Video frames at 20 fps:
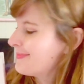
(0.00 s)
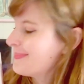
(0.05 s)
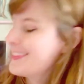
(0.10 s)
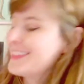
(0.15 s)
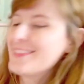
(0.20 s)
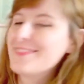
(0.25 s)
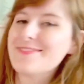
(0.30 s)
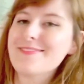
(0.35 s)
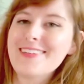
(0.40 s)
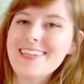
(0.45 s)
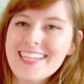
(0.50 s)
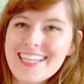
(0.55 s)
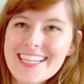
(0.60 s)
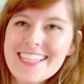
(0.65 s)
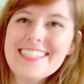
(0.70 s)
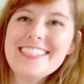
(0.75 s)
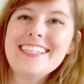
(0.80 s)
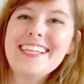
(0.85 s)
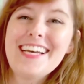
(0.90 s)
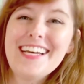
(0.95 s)
Rick
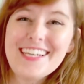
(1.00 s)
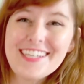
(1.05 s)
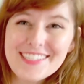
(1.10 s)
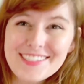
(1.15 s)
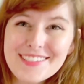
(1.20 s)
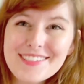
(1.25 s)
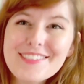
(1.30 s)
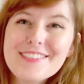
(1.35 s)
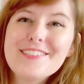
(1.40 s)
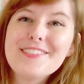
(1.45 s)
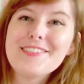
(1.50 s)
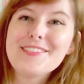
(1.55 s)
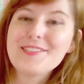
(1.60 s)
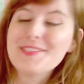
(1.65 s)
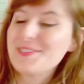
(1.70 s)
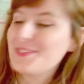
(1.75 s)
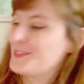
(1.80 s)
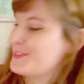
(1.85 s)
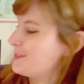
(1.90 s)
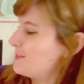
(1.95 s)
does
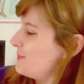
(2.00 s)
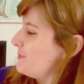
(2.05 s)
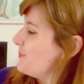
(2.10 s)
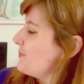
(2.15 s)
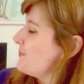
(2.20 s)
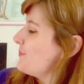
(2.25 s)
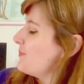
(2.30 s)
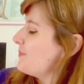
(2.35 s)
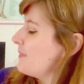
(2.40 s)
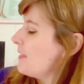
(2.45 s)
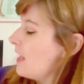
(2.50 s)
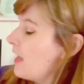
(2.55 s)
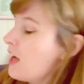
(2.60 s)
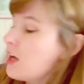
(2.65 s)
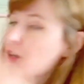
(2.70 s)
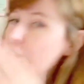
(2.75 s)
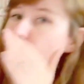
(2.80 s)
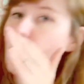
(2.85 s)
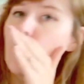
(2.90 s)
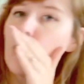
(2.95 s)
too.
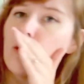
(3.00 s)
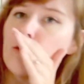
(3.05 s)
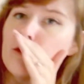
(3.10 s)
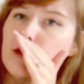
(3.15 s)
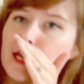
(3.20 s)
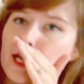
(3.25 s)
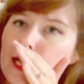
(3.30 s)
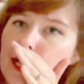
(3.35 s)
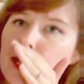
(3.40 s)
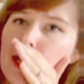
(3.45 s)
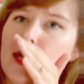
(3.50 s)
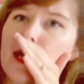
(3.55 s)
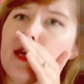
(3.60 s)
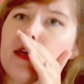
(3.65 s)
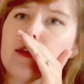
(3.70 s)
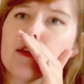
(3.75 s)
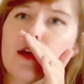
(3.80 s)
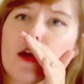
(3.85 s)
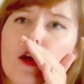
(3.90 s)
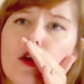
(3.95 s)
Go
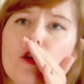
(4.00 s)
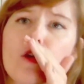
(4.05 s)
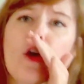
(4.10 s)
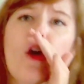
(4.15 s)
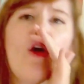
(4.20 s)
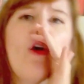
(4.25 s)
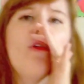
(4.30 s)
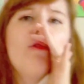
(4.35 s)
Rick, go